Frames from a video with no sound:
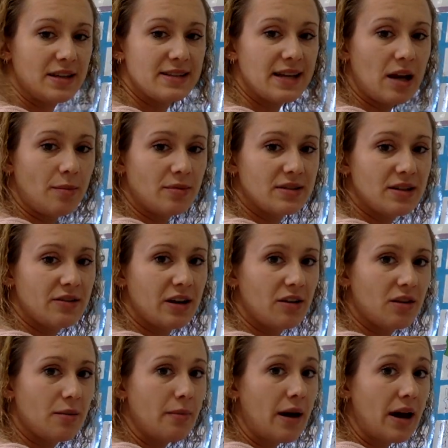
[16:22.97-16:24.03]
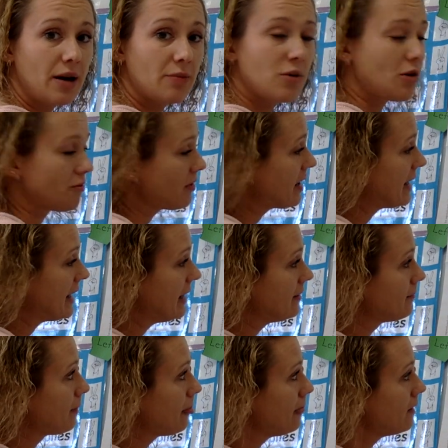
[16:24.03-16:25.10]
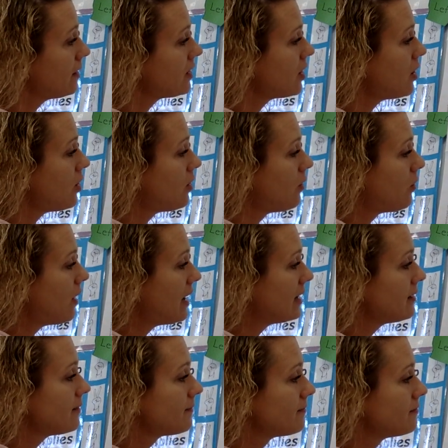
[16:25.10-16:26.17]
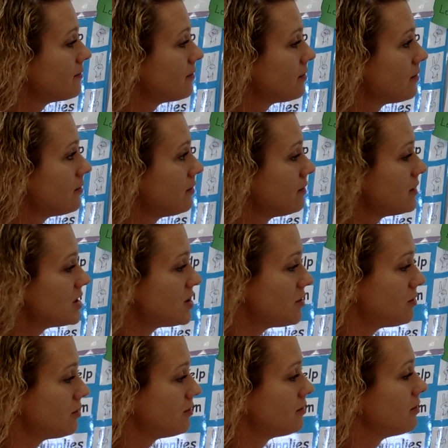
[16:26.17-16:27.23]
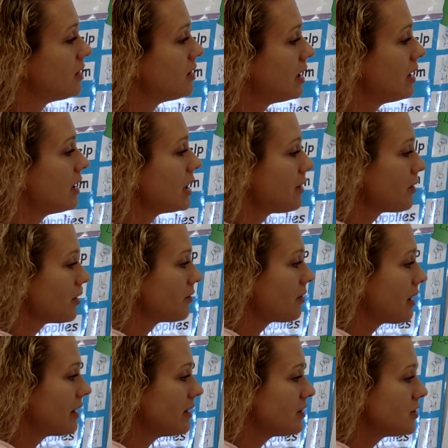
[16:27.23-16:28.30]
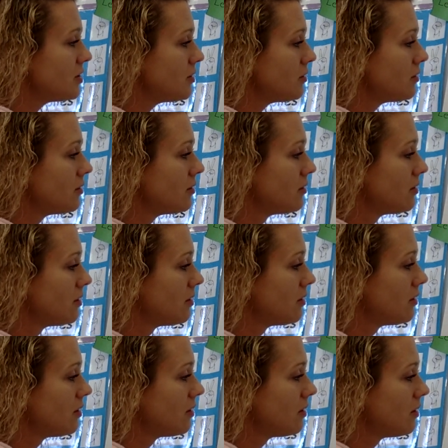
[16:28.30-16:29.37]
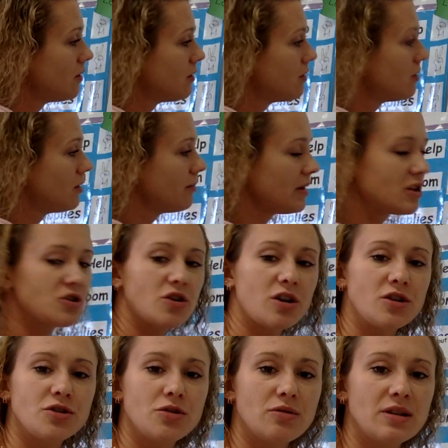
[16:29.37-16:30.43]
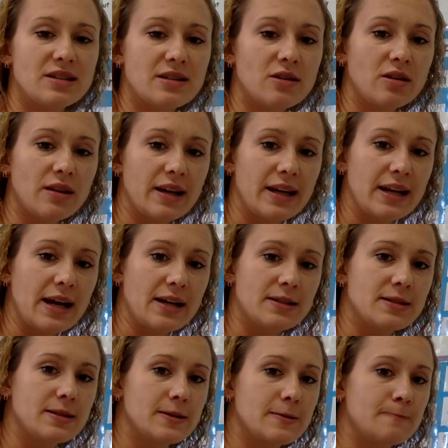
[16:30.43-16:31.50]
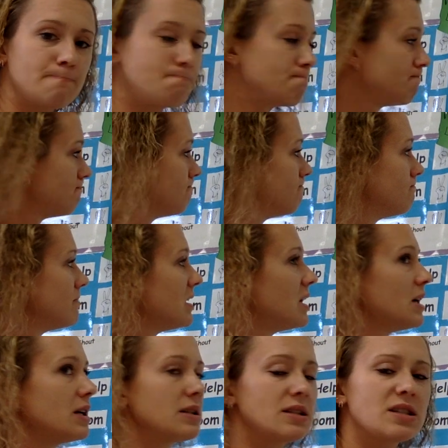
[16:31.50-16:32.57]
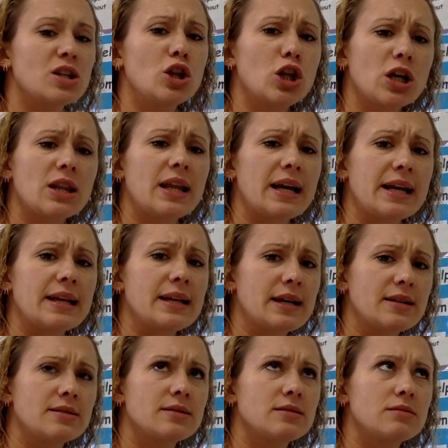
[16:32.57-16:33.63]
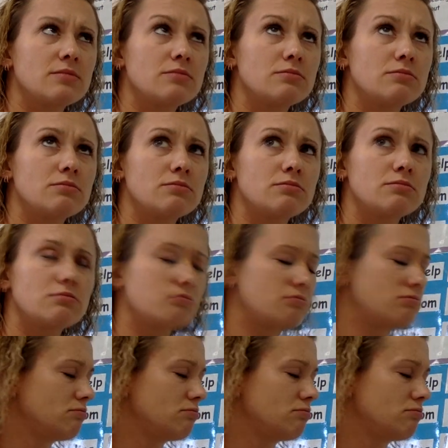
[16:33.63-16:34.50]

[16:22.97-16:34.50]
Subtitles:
Now we're going to count these apples on here in the bottom row. Ready? Go. 1, 2. We're going to write a 2. Make sure your 2 doesn't look like an S. Doesn't look like an S.